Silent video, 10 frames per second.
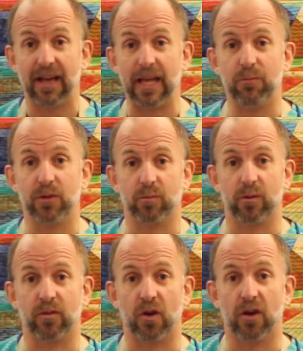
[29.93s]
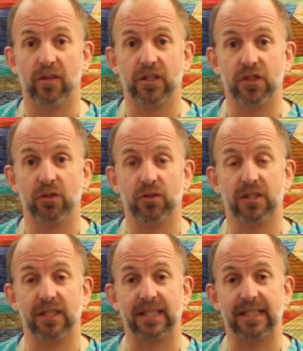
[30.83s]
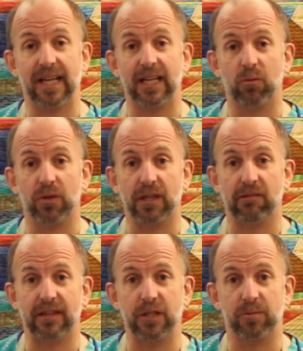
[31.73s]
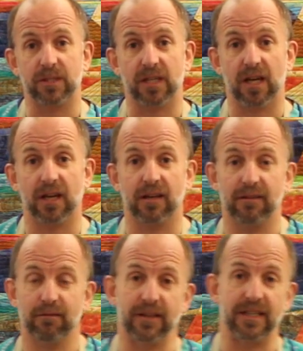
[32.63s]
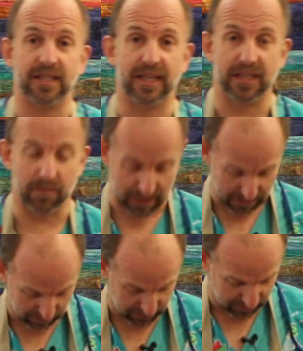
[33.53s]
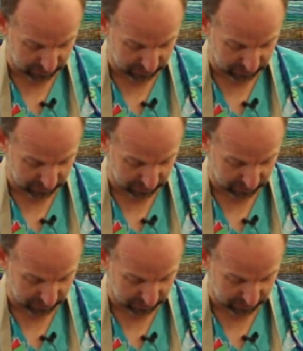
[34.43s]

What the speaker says: apron that we've got on that shows us exactly what the arrangements are for inside the bowels.